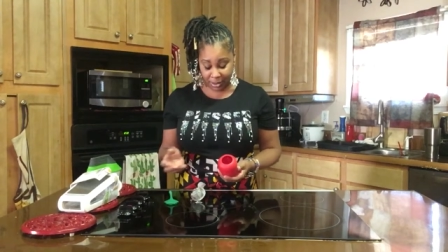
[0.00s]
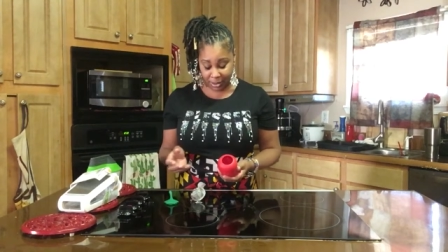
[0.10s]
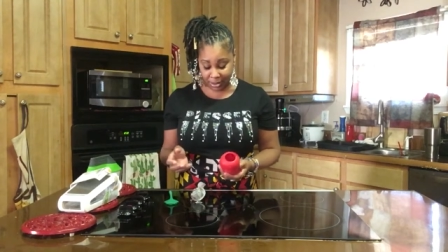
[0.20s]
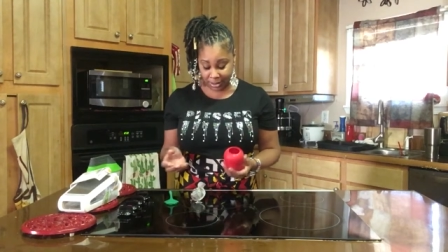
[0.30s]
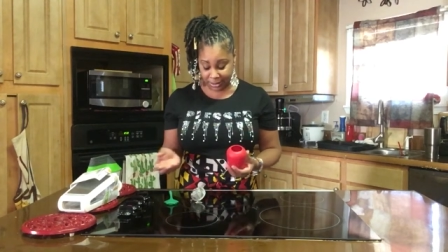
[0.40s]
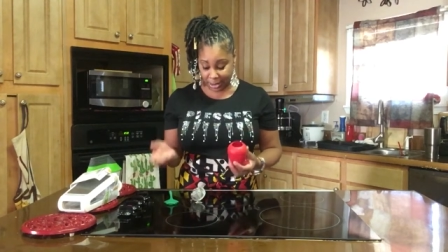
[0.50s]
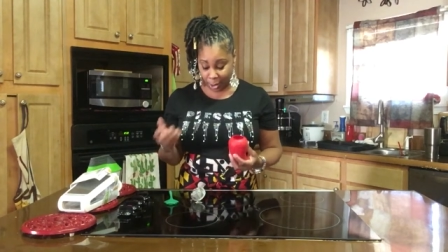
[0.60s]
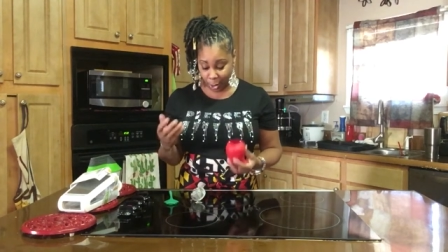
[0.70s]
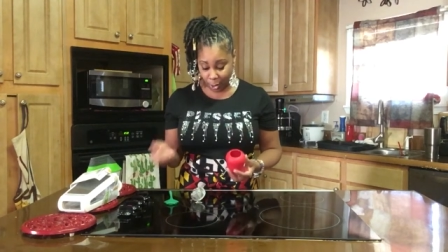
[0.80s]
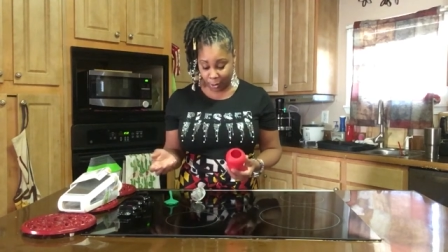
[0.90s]
It is an
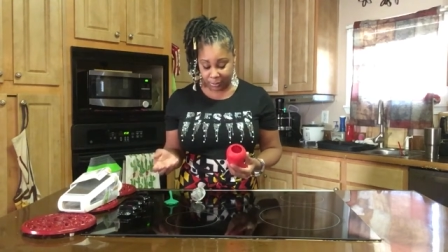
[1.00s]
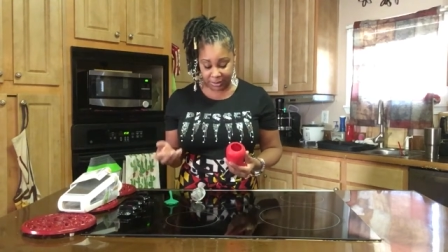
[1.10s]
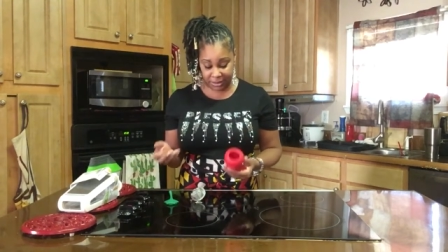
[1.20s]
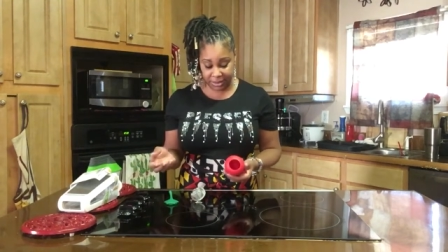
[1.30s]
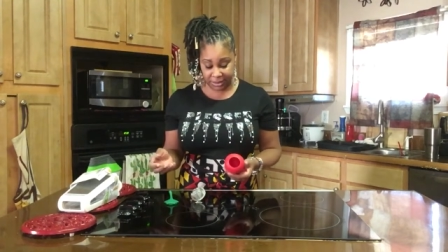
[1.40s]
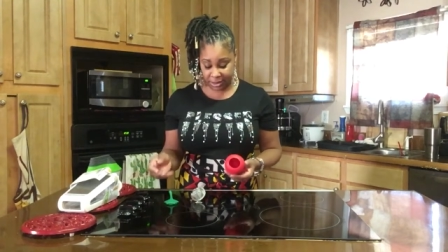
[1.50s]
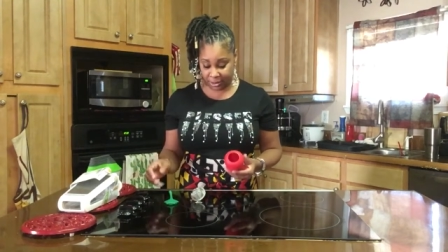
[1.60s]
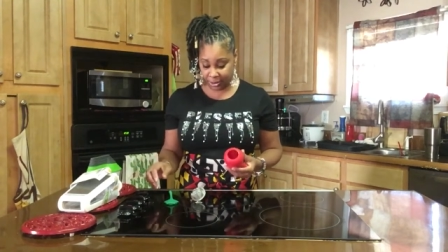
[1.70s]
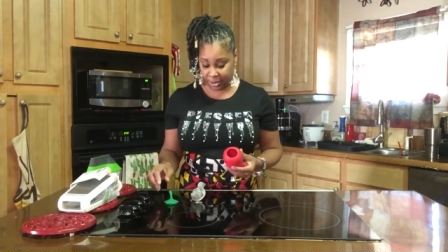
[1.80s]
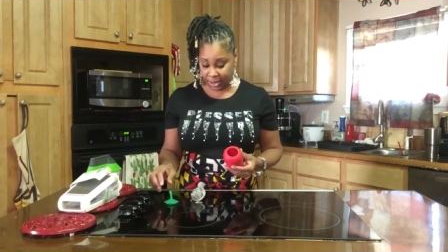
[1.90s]
herb
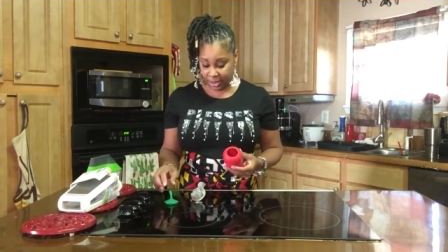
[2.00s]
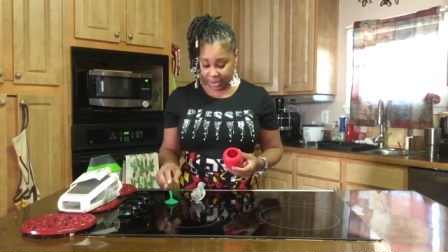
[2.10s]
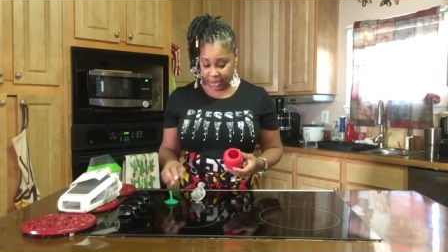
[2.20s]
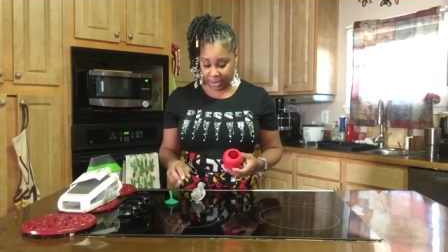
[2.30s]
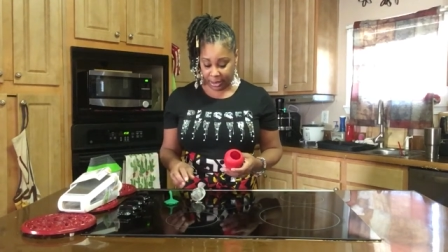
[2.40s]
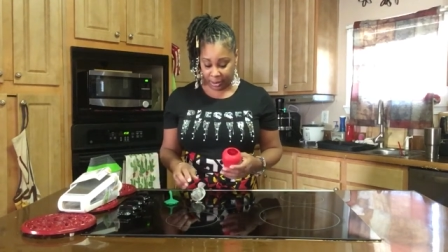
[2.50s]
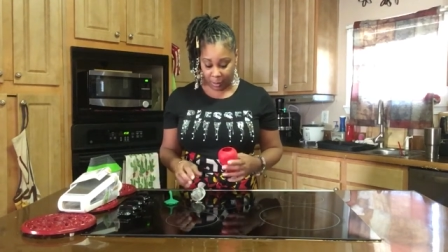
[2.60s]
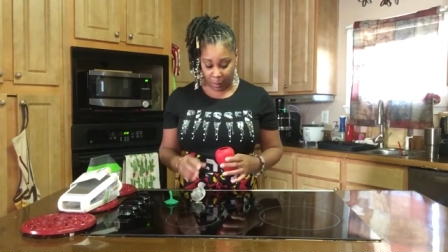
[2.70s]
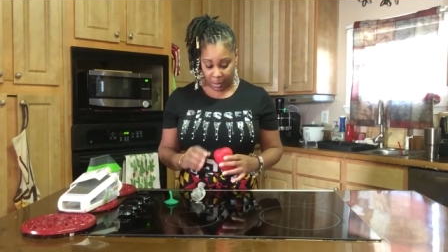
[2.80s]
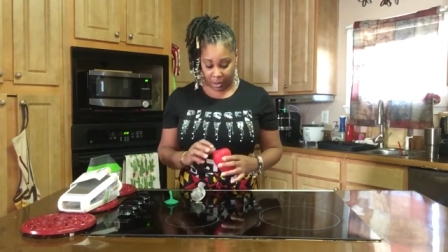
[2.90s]
seasoner, and
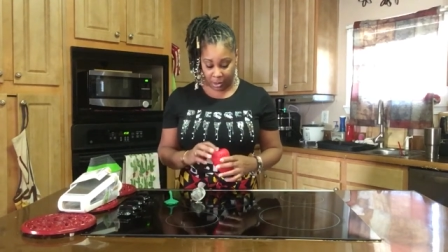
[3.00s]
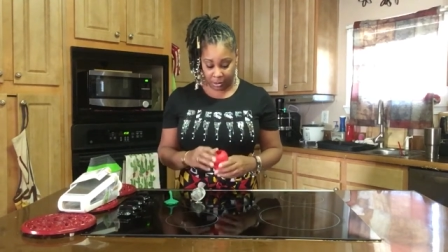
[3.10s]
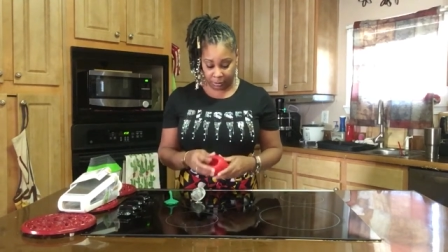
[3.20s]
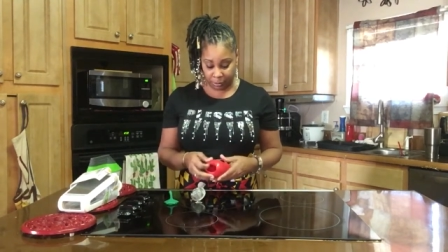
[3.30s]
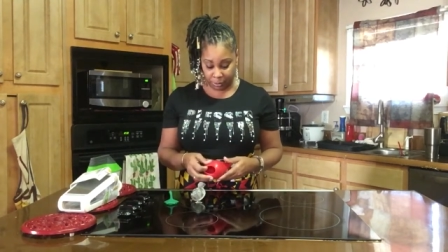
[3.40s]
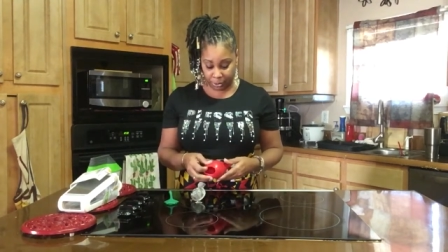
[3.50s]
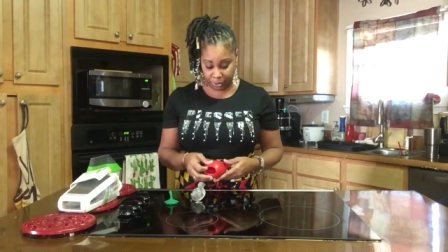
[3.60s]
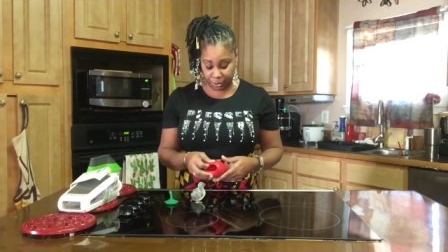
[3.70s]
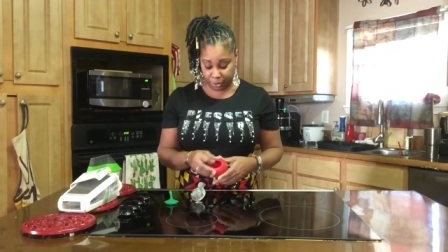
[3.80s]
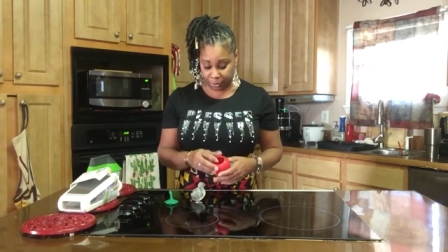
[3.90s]
um, what you
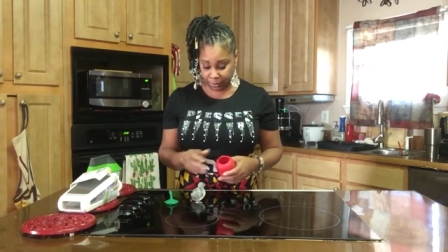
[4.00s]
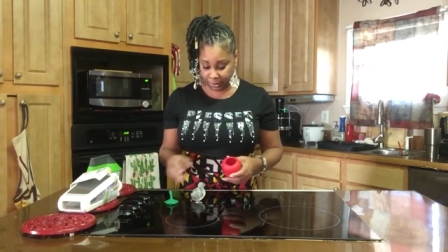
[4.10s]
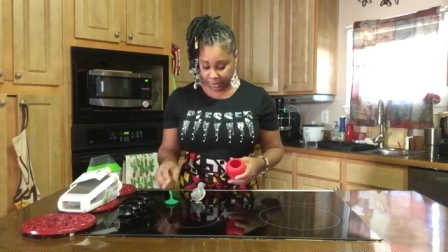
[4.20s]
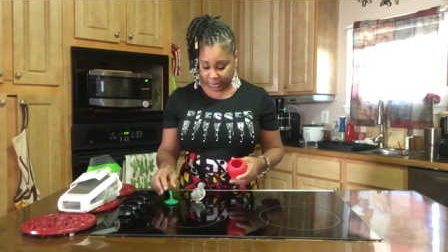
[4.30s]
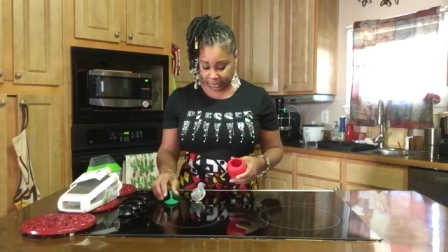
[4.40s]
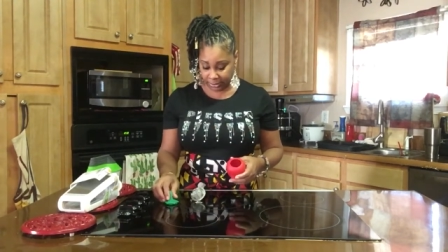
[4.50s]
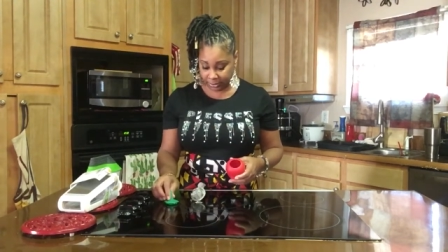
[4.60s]
do is